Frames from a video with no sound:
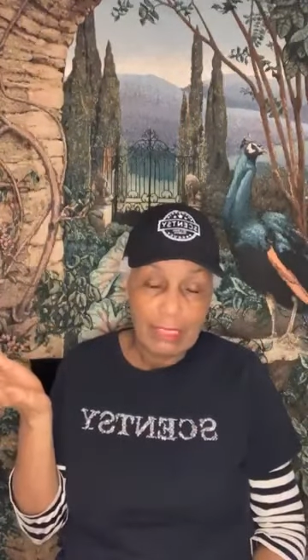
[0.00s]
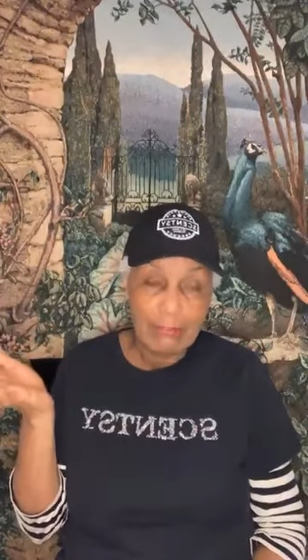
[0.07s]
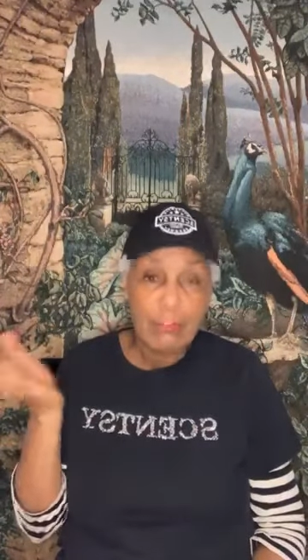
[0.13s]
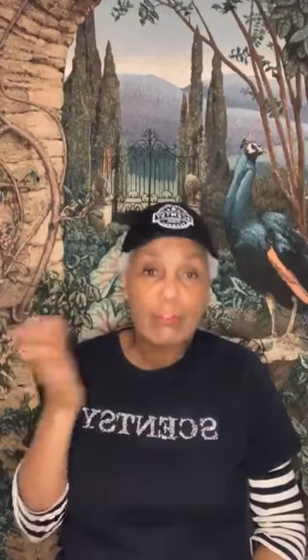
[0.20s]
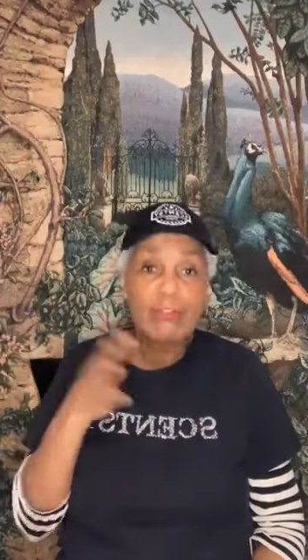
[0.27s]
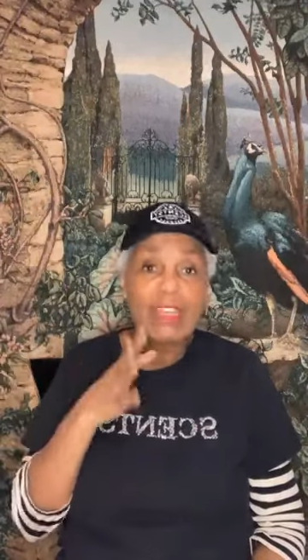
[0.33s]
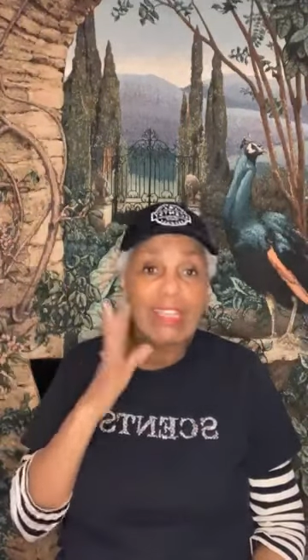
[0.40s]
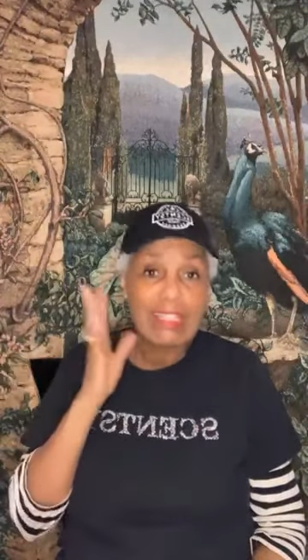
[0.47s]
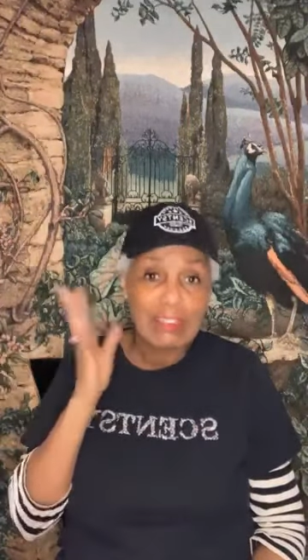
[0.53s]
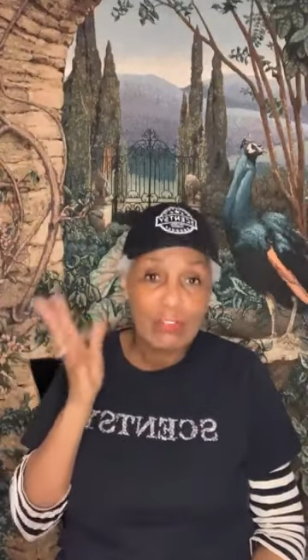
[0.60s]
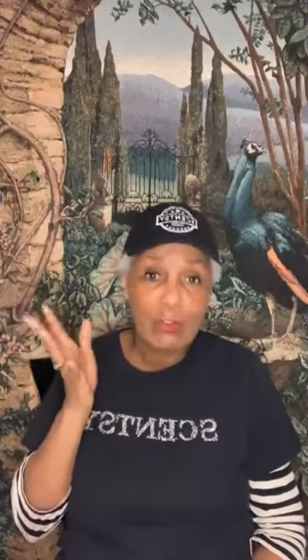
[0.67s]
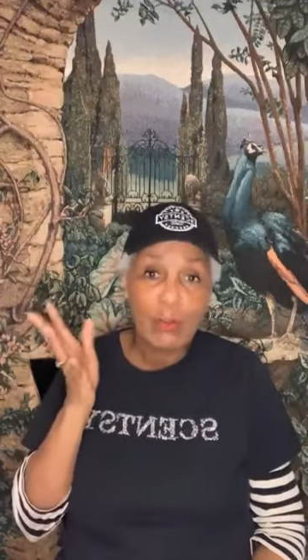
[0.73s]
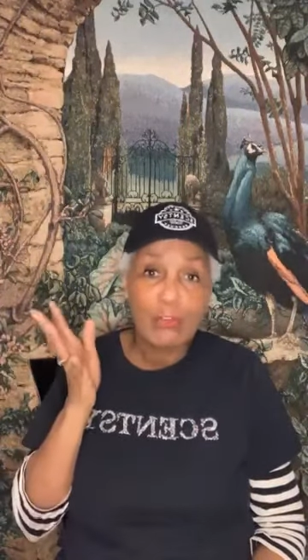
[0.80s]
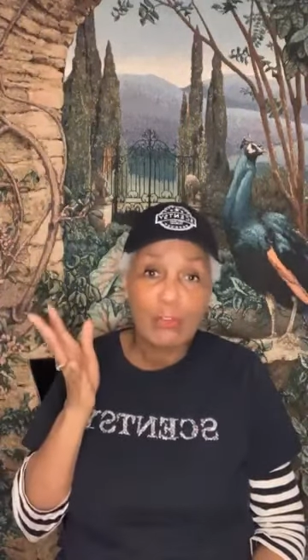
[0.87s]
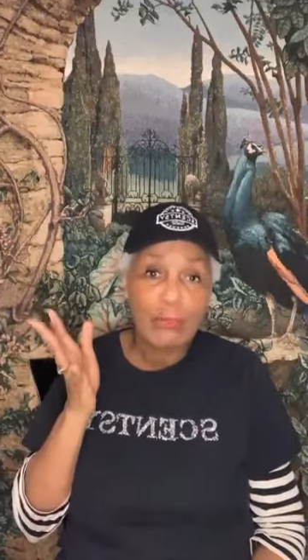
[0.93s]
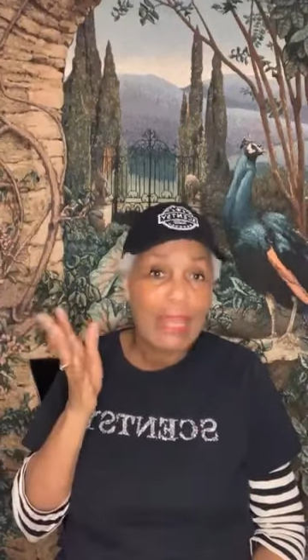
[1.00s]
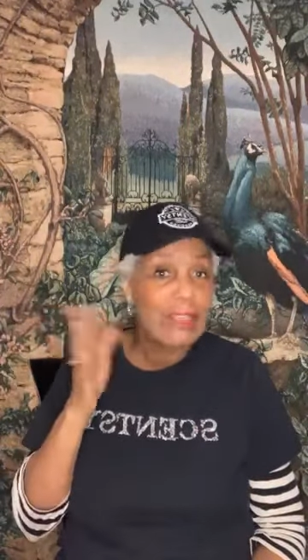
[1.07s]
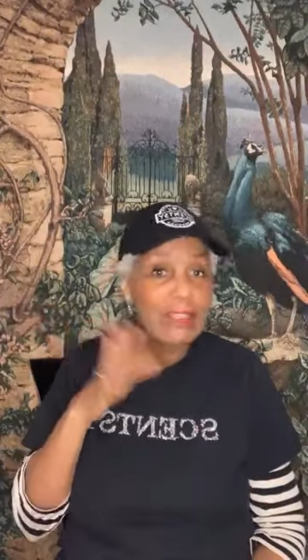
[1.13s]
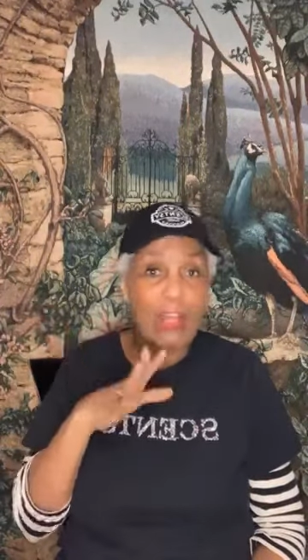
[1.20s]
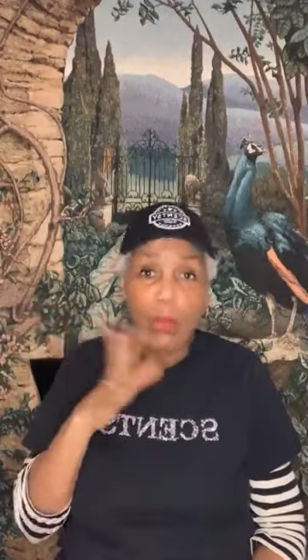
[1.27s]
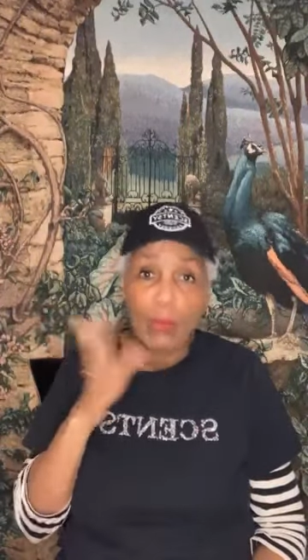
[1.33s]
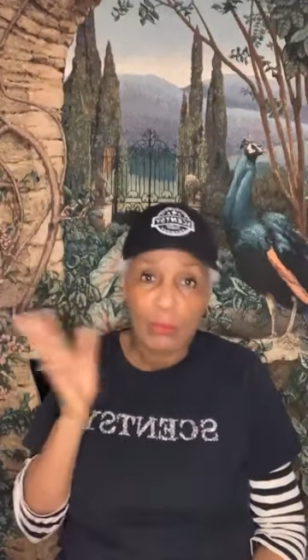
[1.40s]
If you're thinking you're going to do
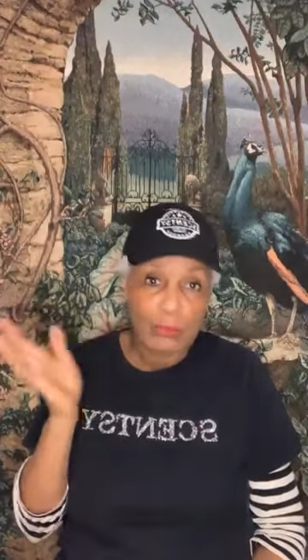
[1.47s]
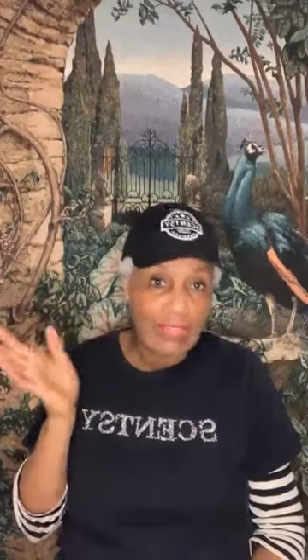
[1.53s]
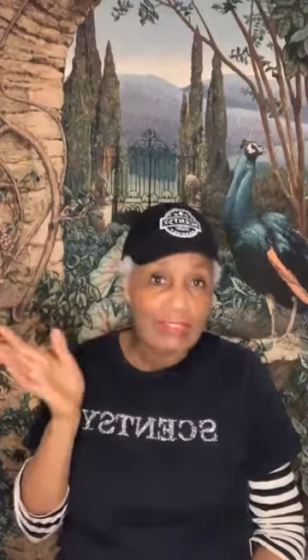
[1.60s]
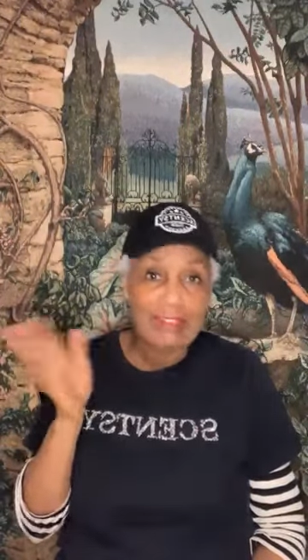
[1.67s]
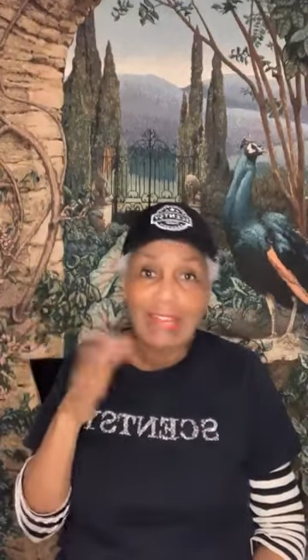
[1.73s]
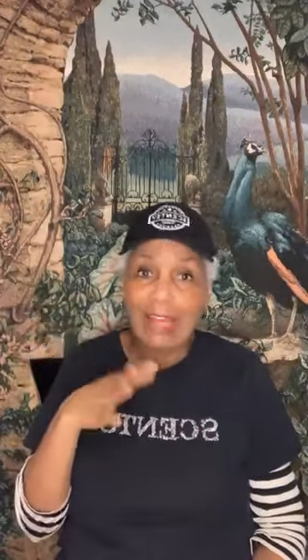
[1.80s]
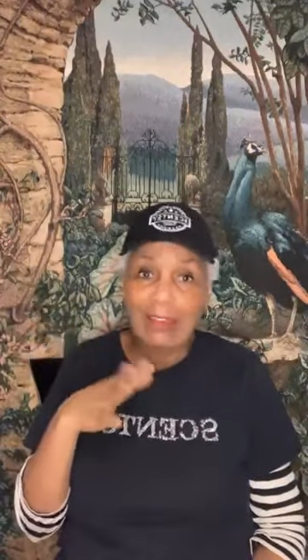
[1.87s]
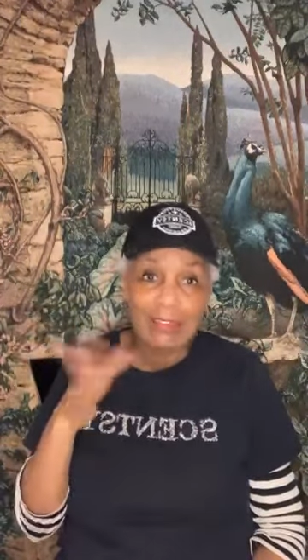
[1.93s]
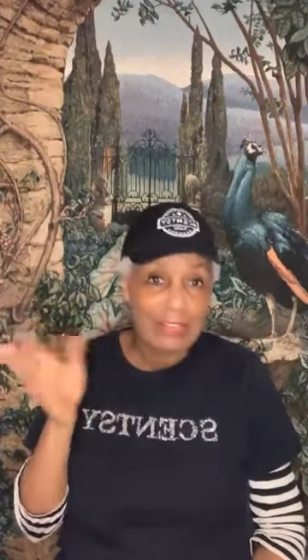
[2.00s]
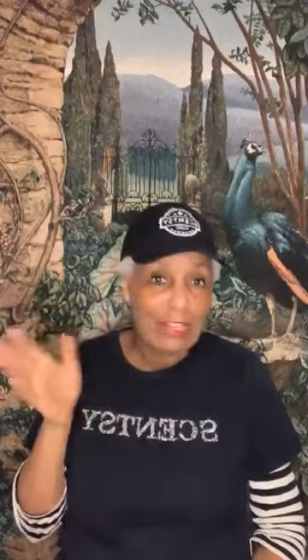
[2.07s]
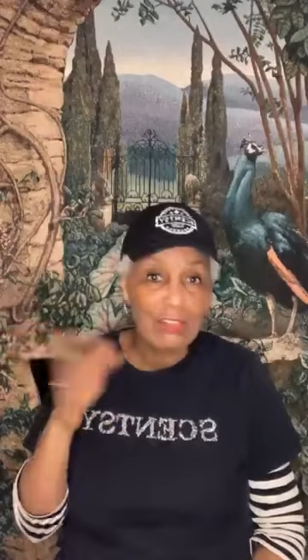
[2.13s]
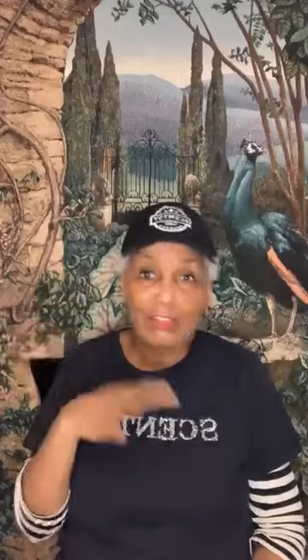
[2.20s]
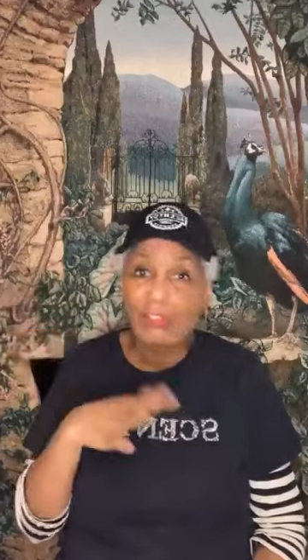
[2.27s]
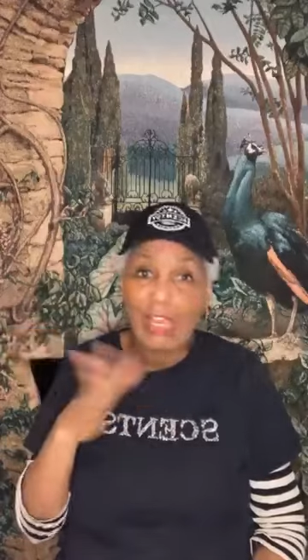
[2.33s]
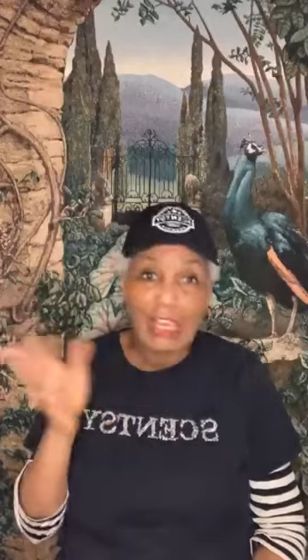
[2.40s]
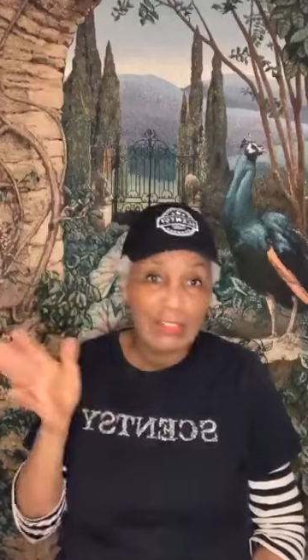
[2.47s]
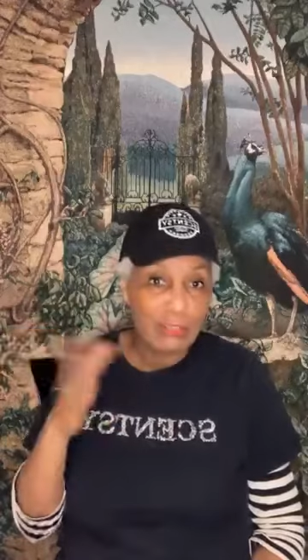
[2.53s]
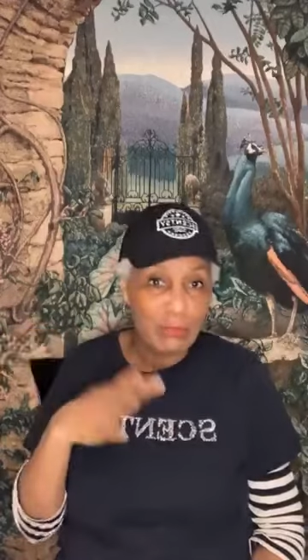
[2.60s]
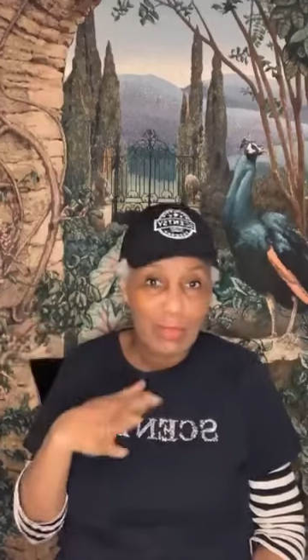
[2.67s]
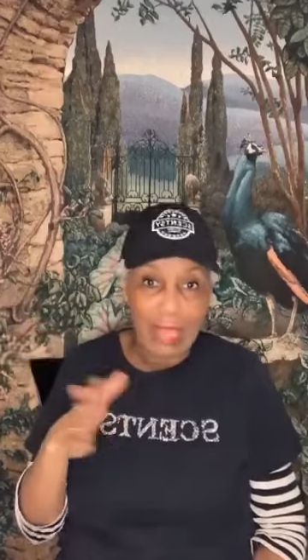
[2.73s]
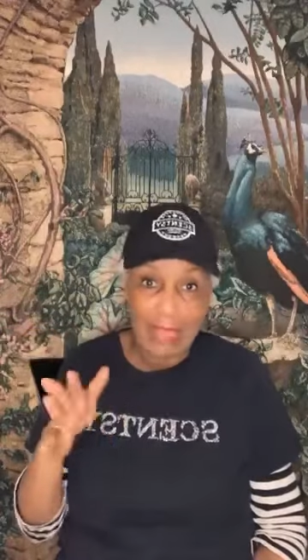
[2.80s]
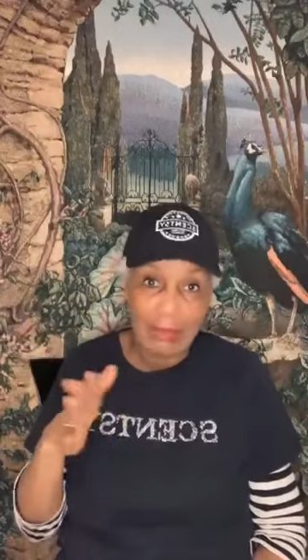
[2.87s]
that, no, that's not, that you can't
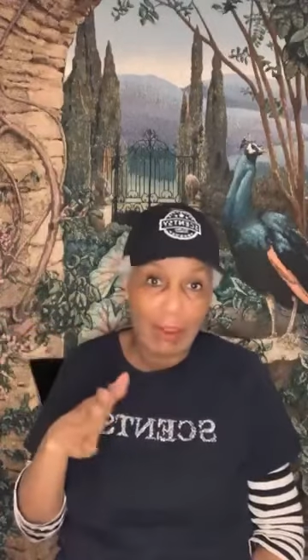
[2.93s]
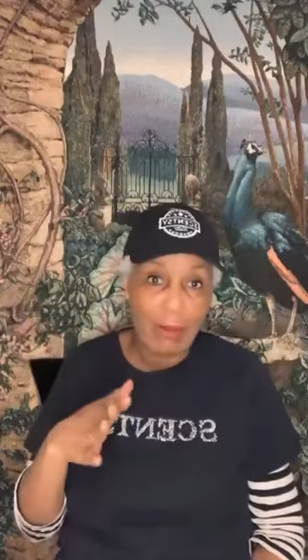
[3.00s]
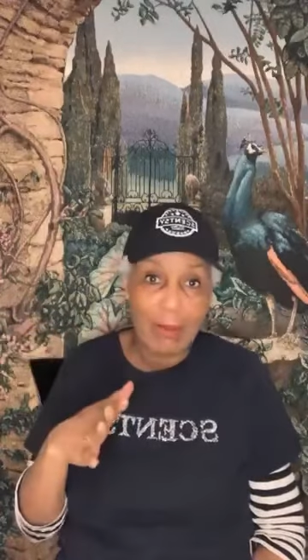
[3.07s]
do that,